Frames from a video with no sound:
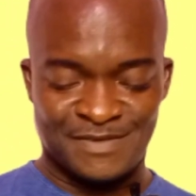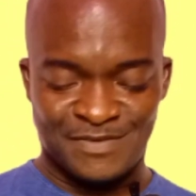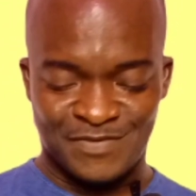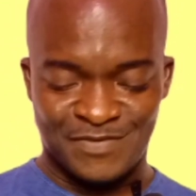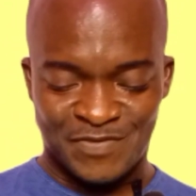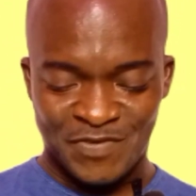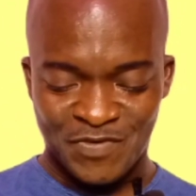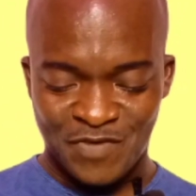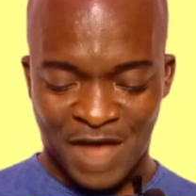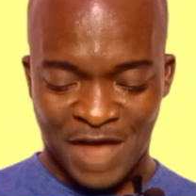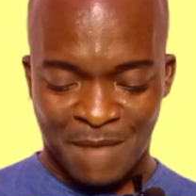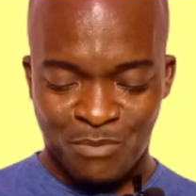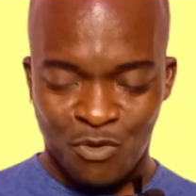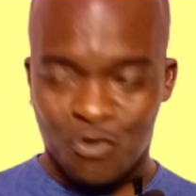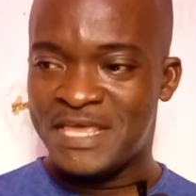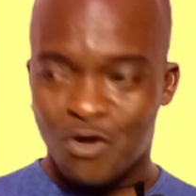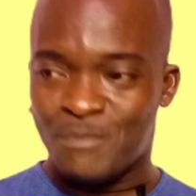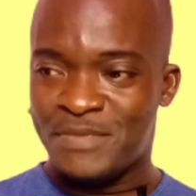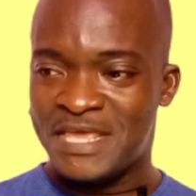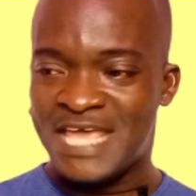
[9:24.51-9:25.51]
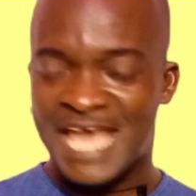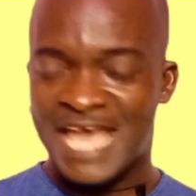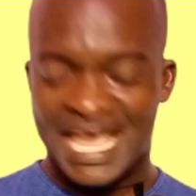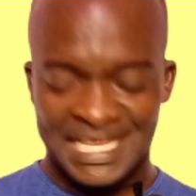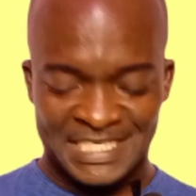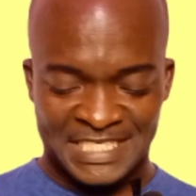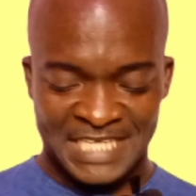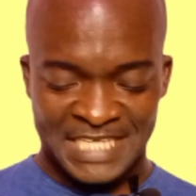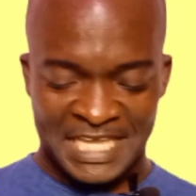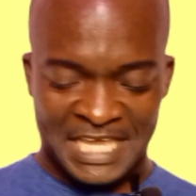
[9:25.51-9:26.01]
So Abokobi
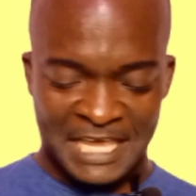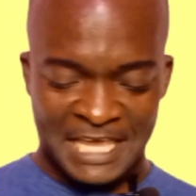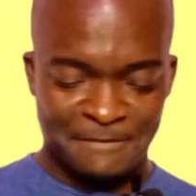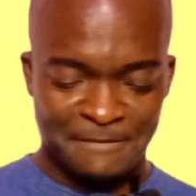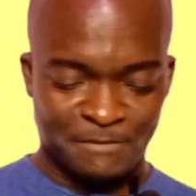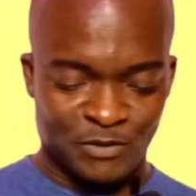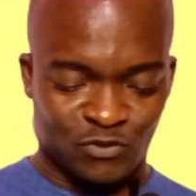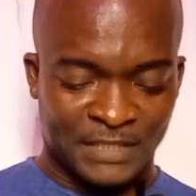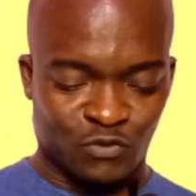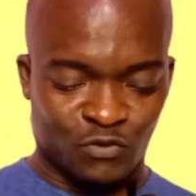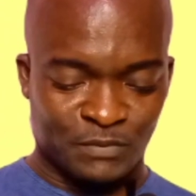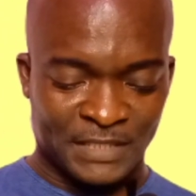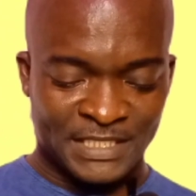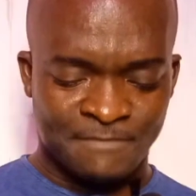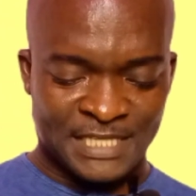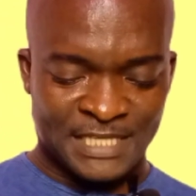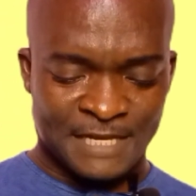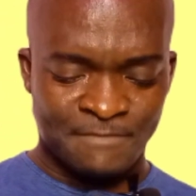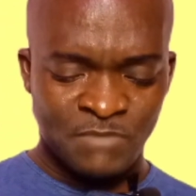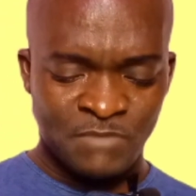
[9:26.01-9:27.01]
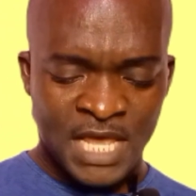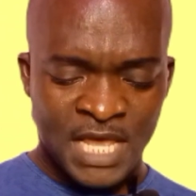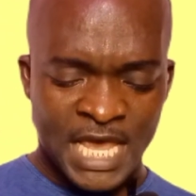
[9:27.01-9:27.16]
and Sege took place there.